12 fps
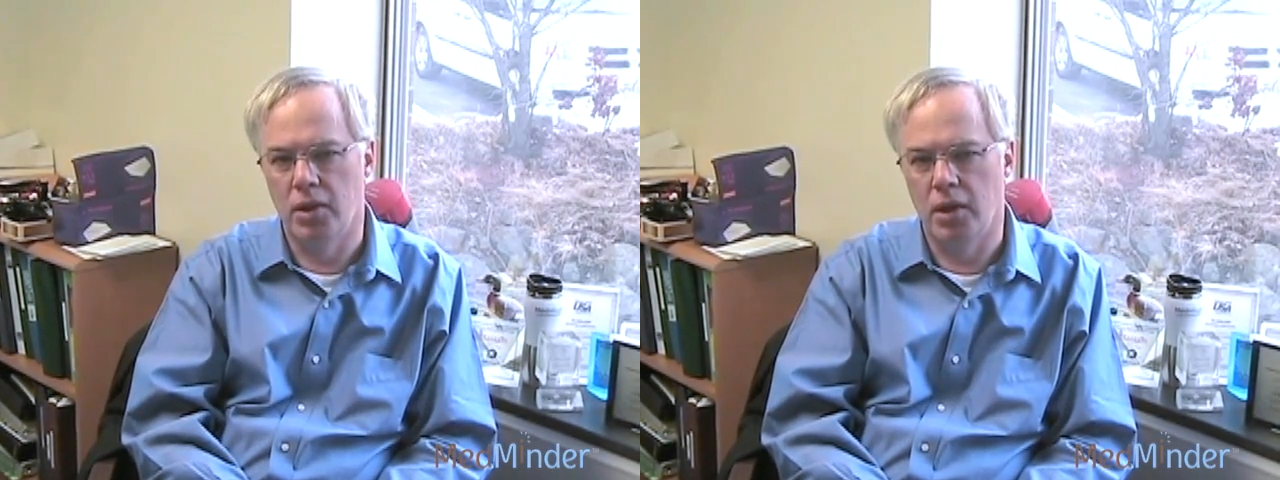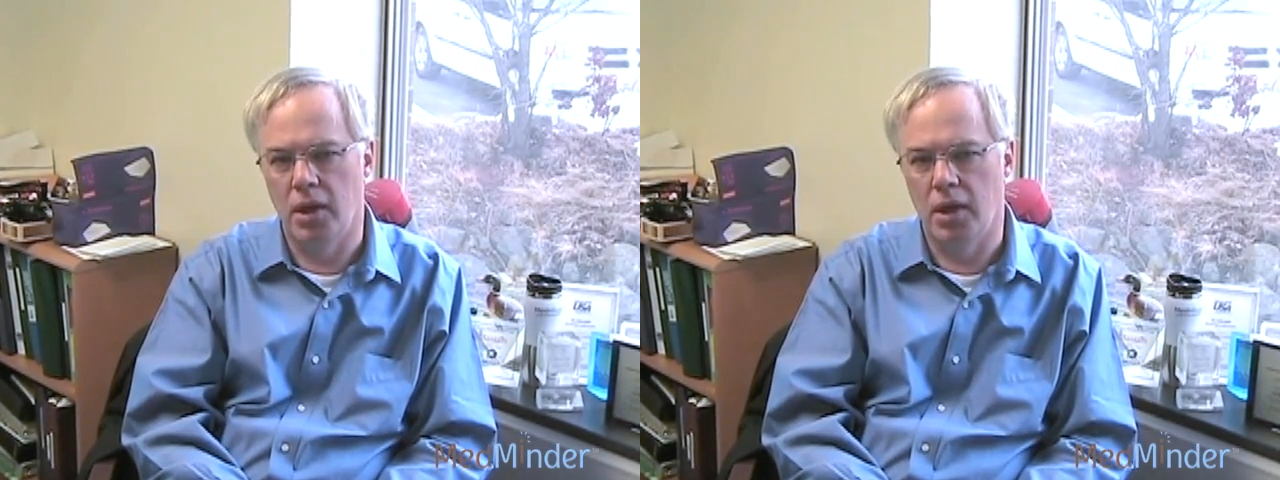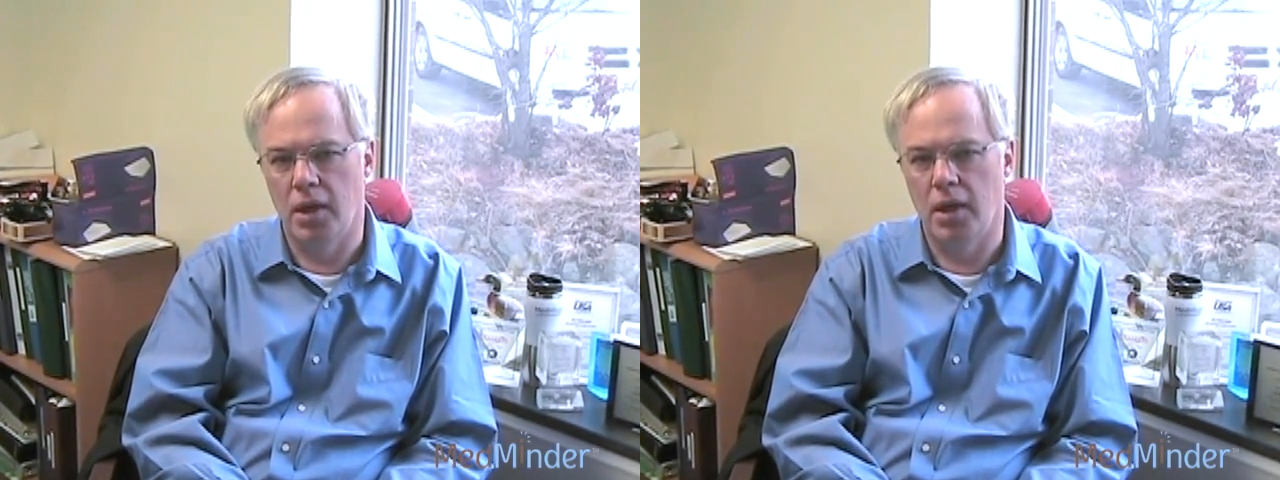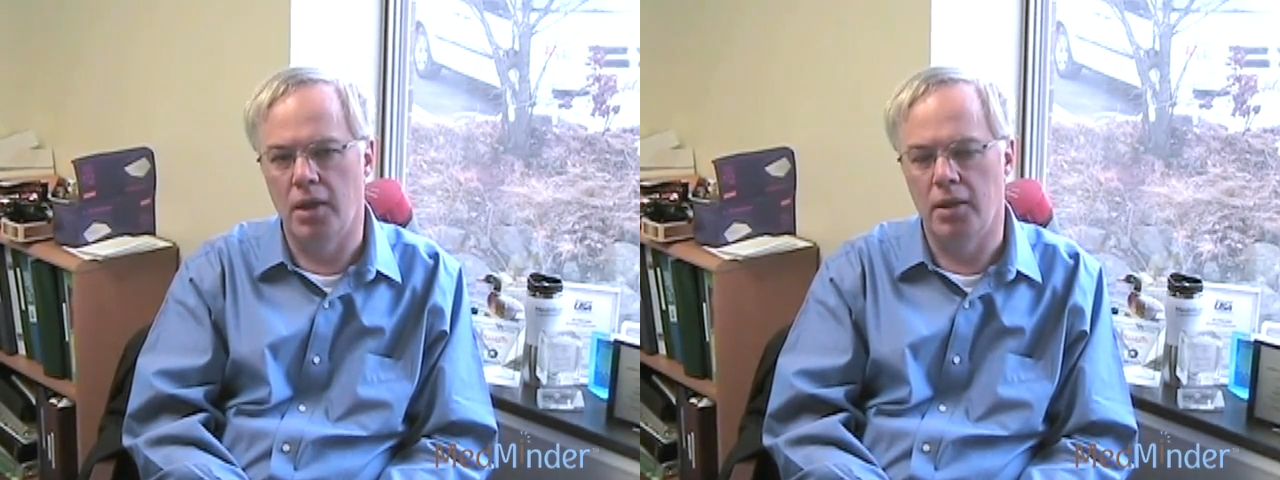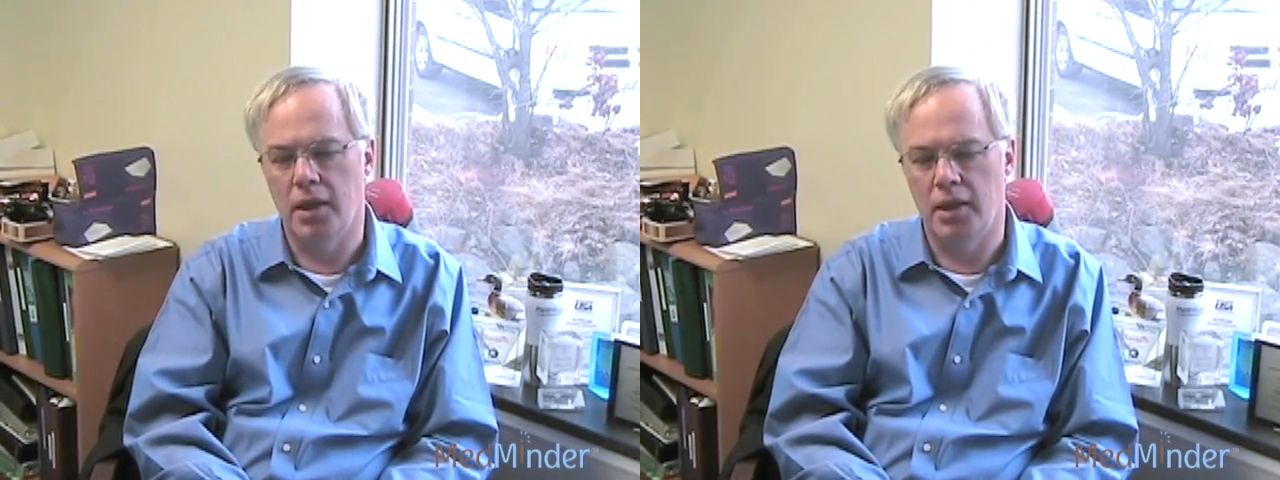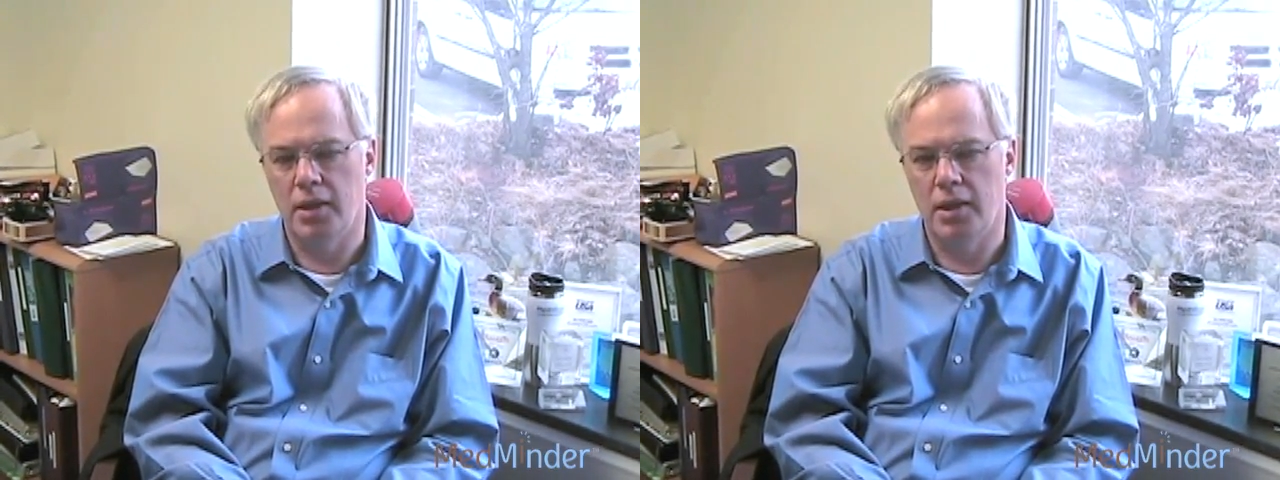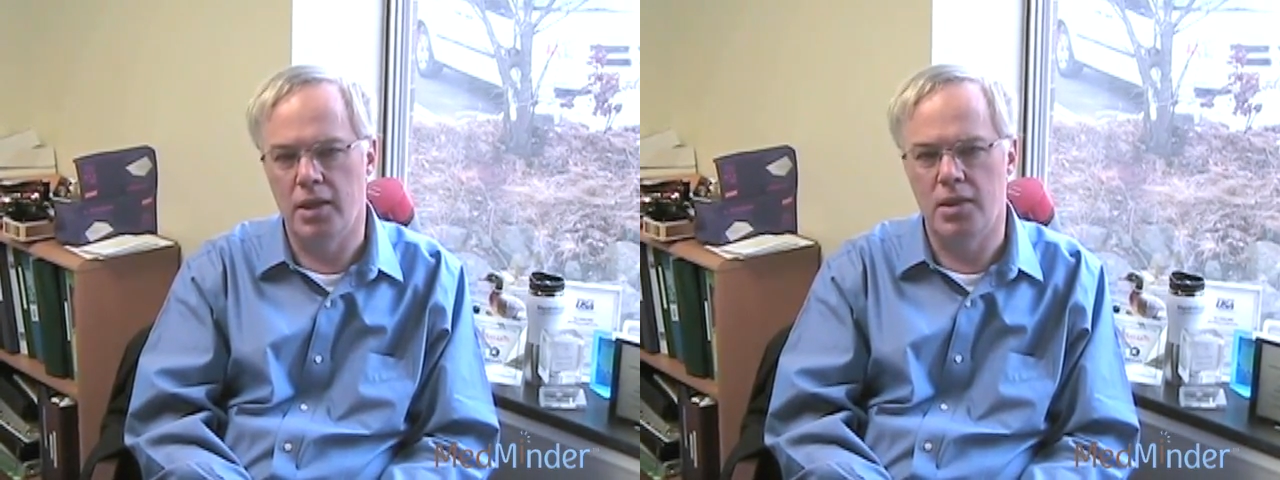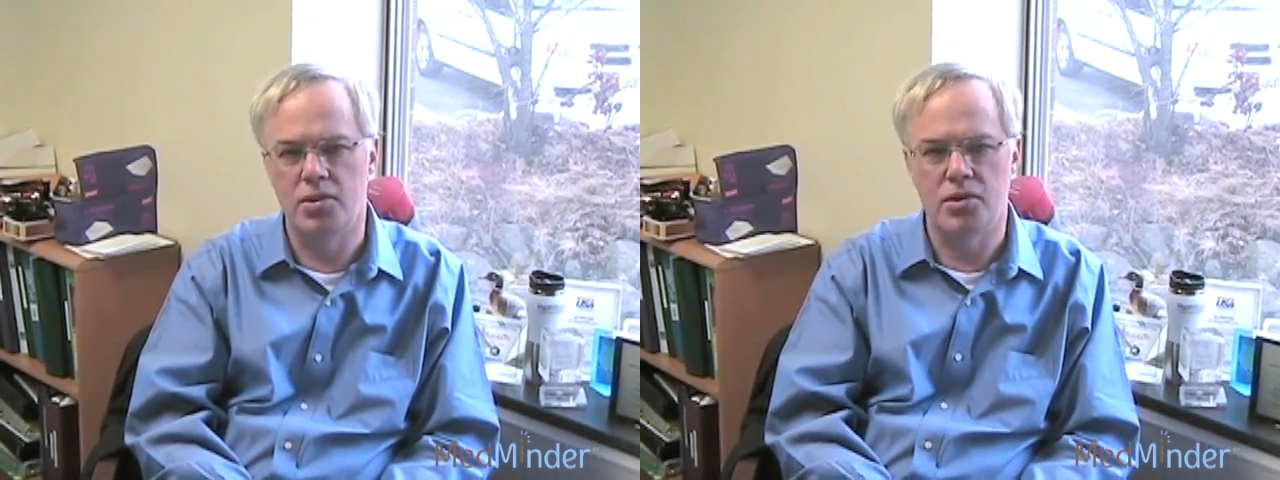that needs